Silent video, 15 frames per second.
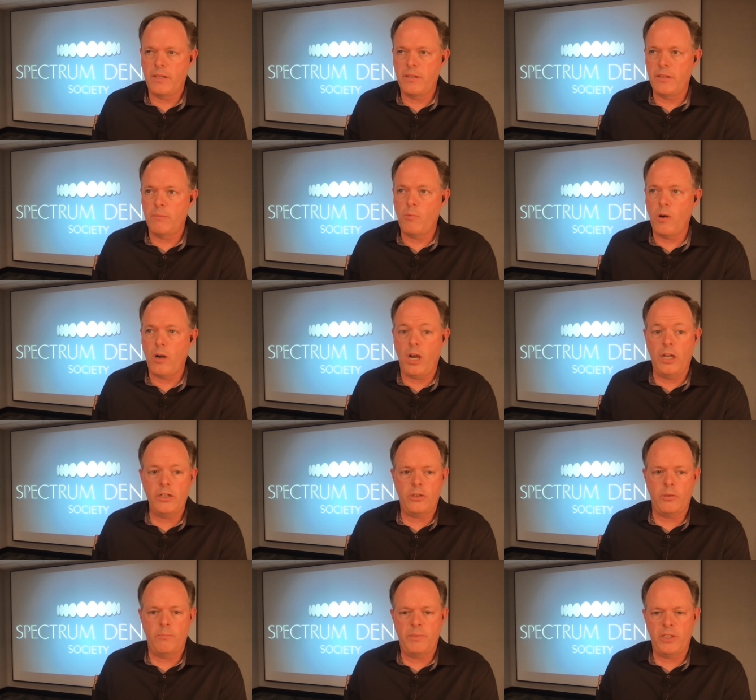the more
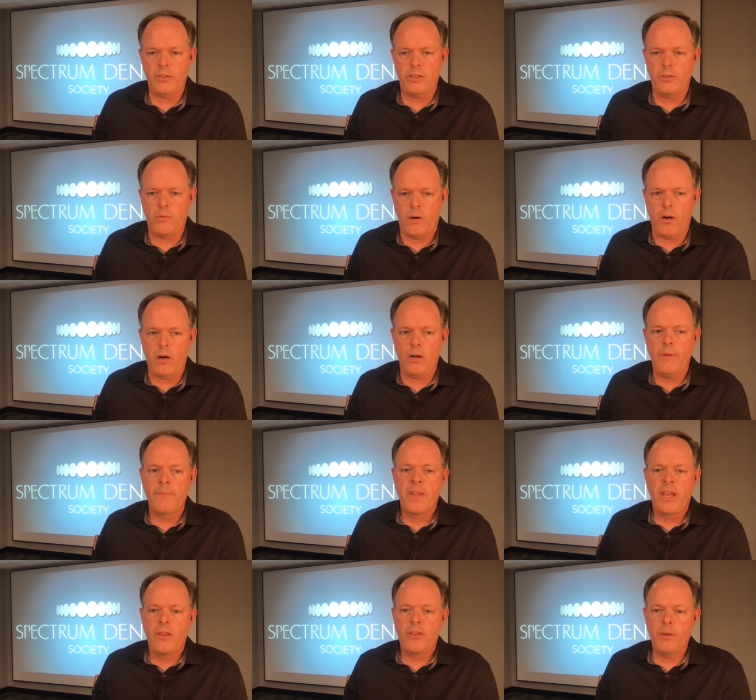underbuilt you are,
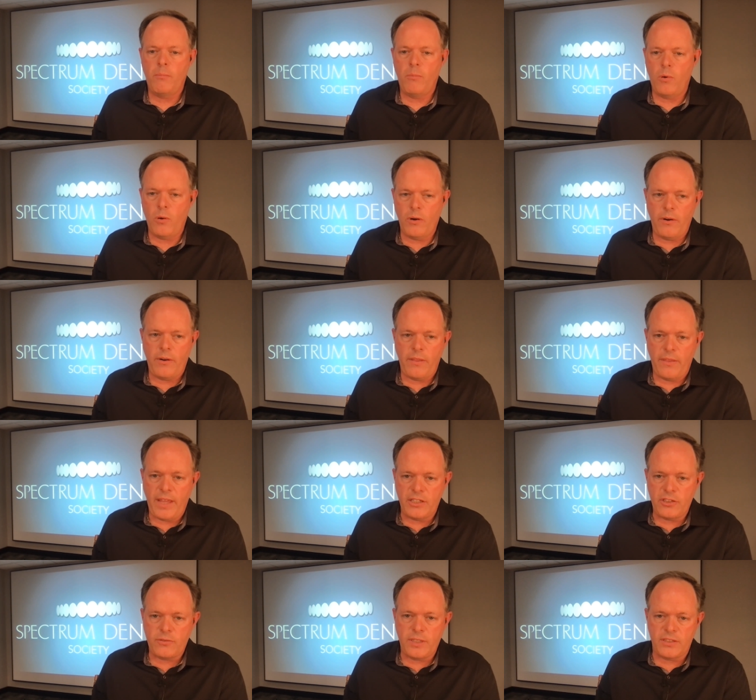the more
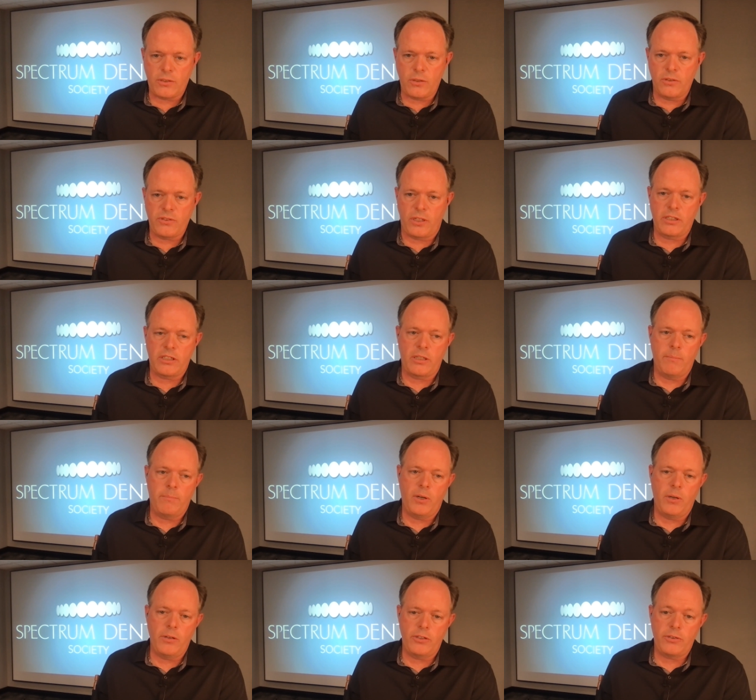that stress goes on to
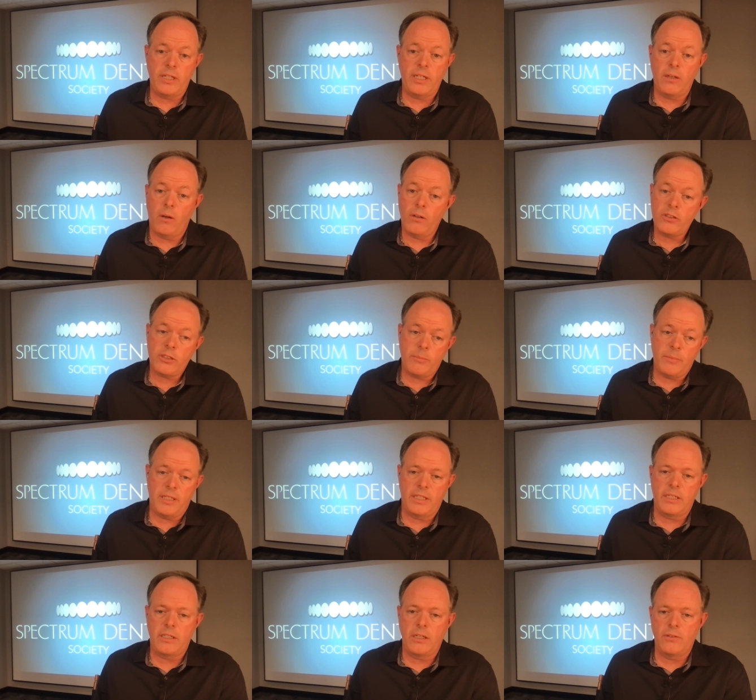componentry and
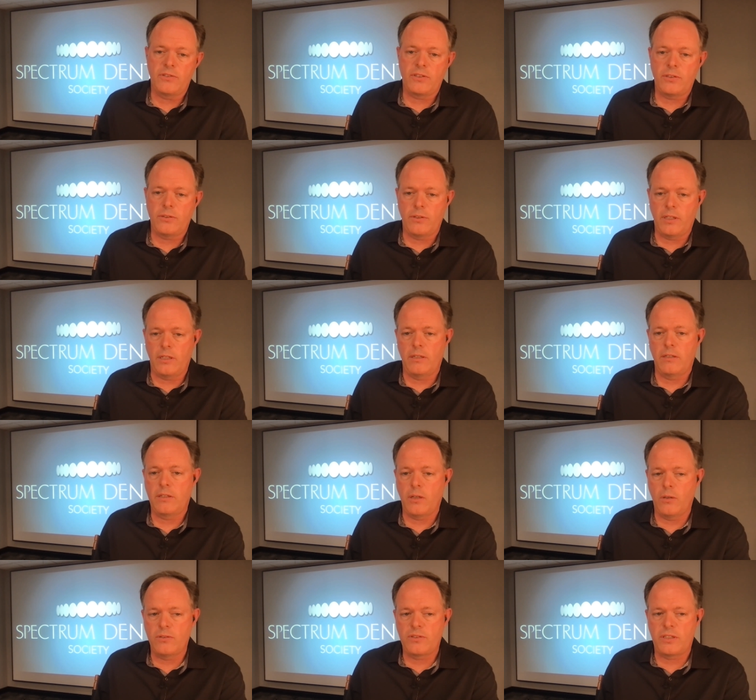ultimately goes to
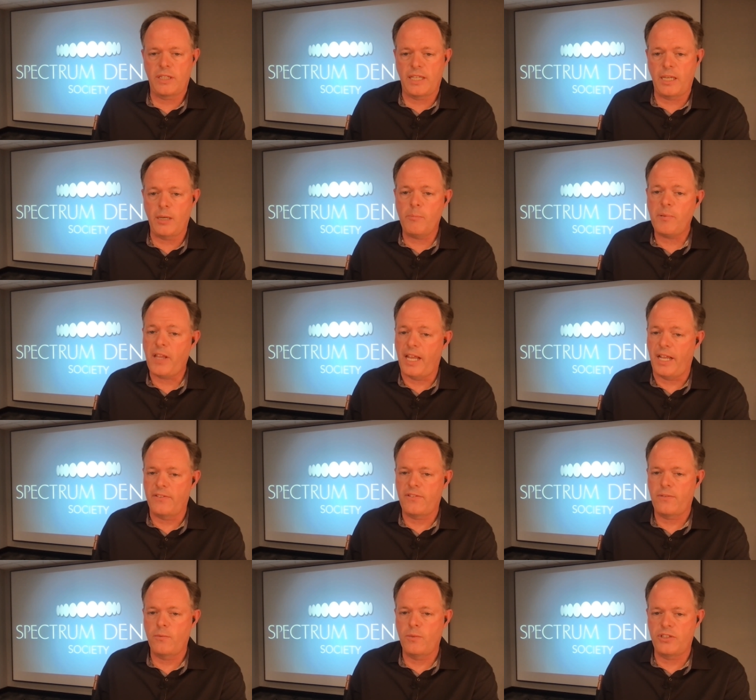the
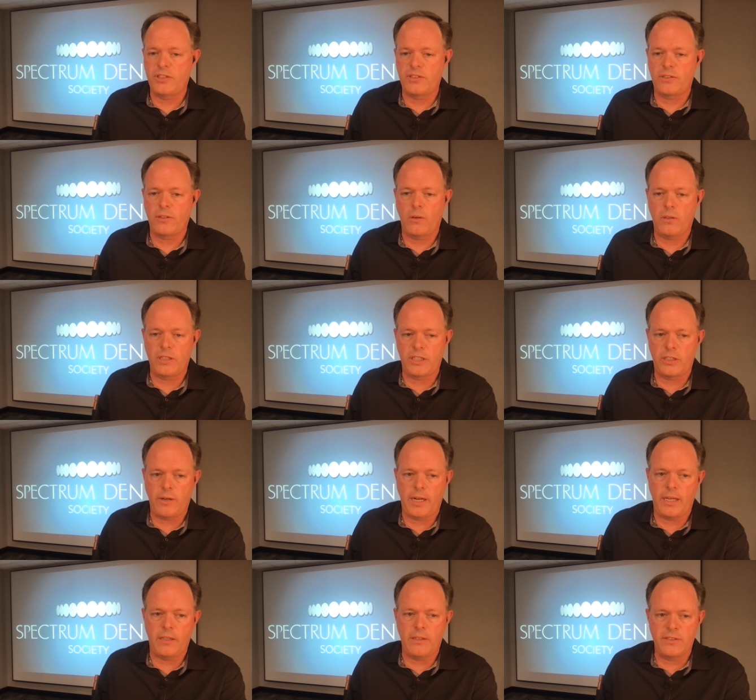implants, which is the holy
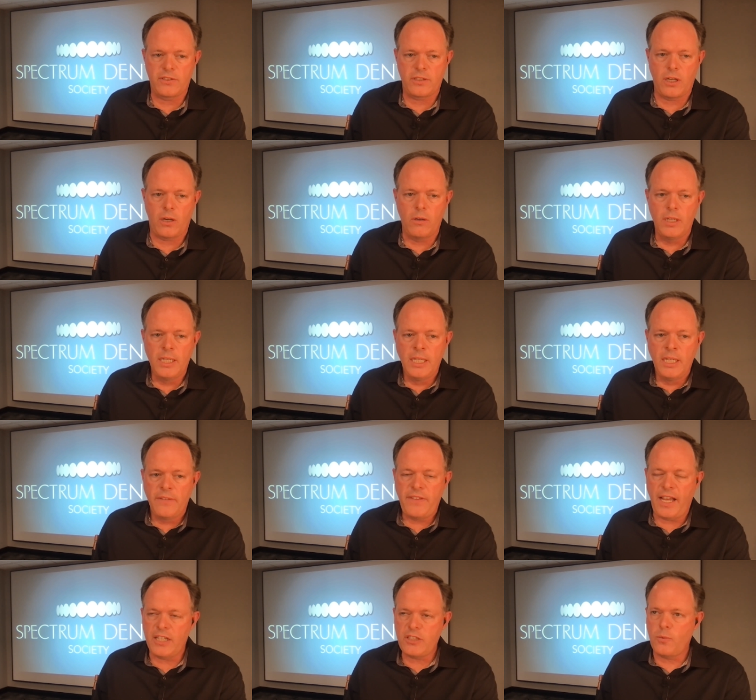grail. And so
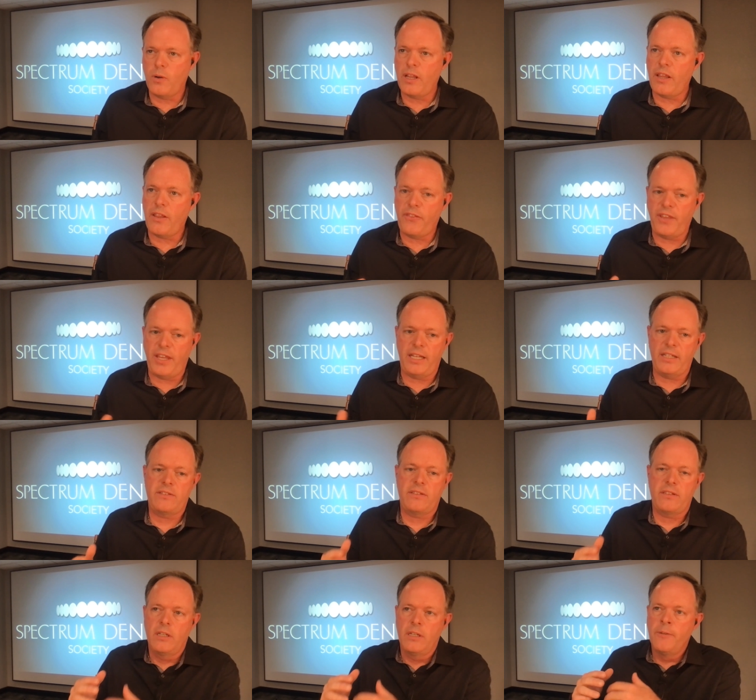that's one of the
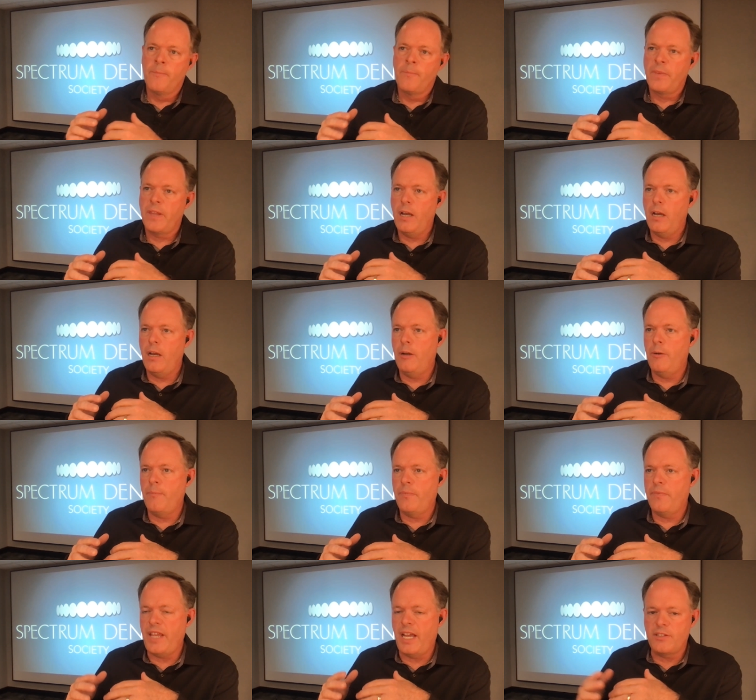things
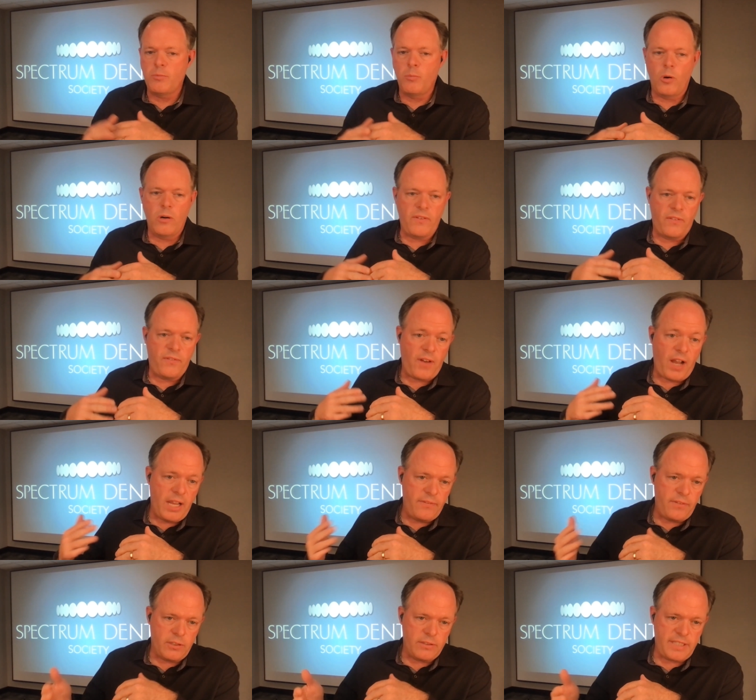that's more of a
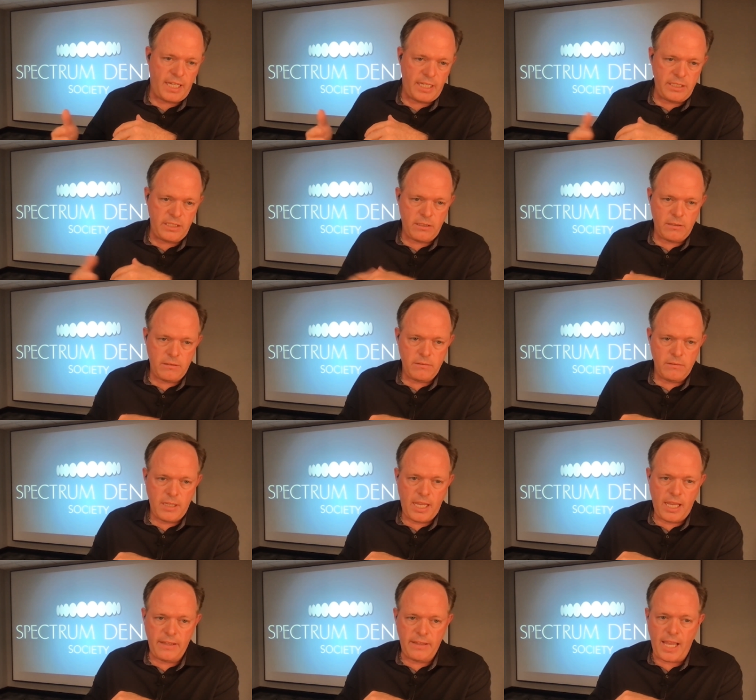5-year, 10-year.
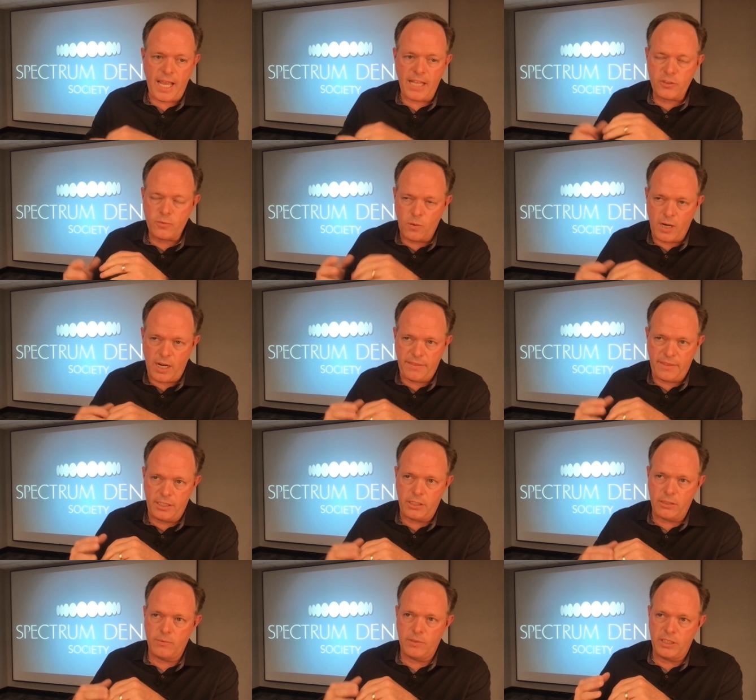And that's where I think
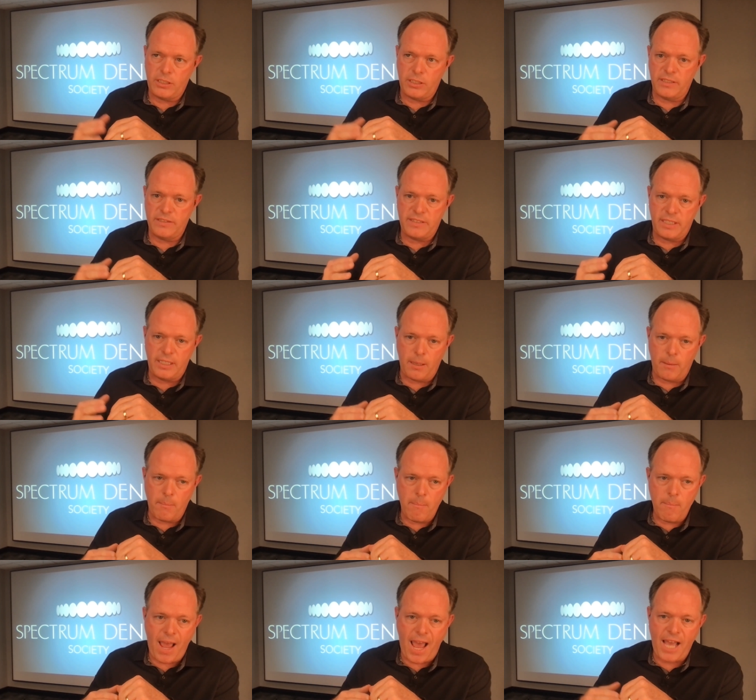you're really going to see a
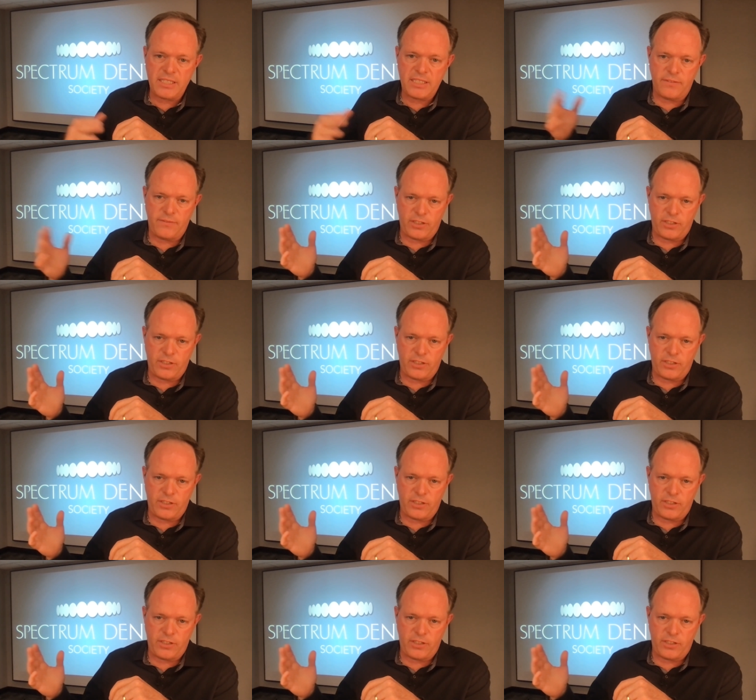massive